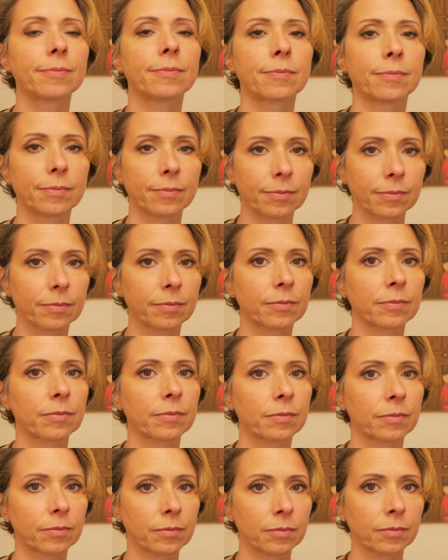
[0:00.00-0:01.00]

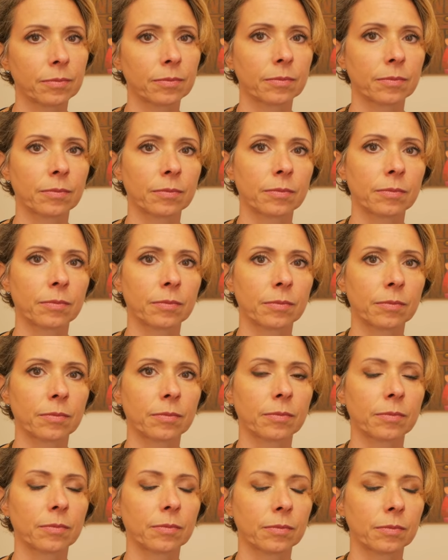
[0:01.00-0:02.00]

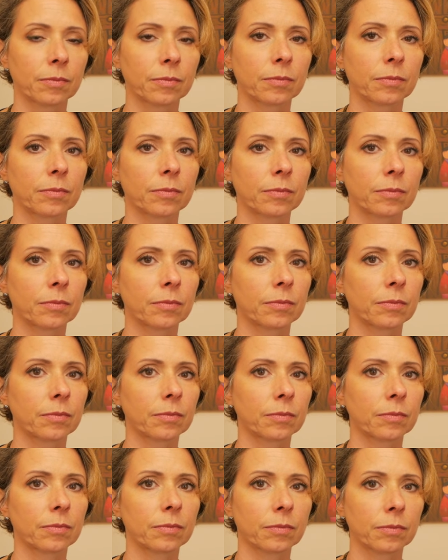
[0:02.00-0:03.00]

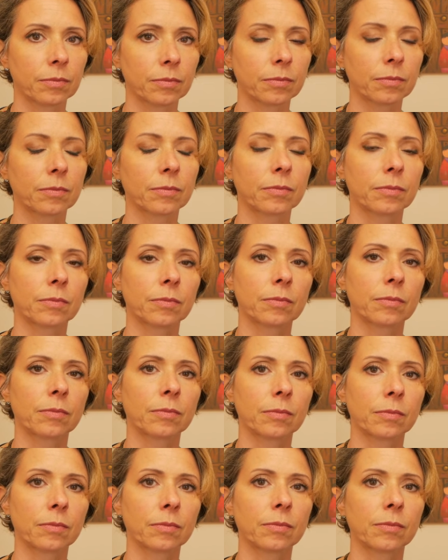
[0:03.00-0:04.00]

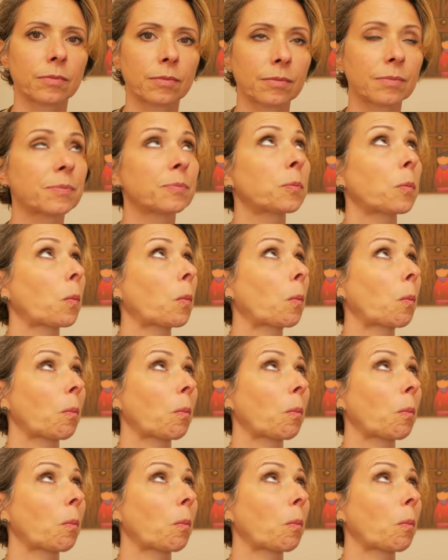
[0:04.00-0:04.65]
The person shown says nothing.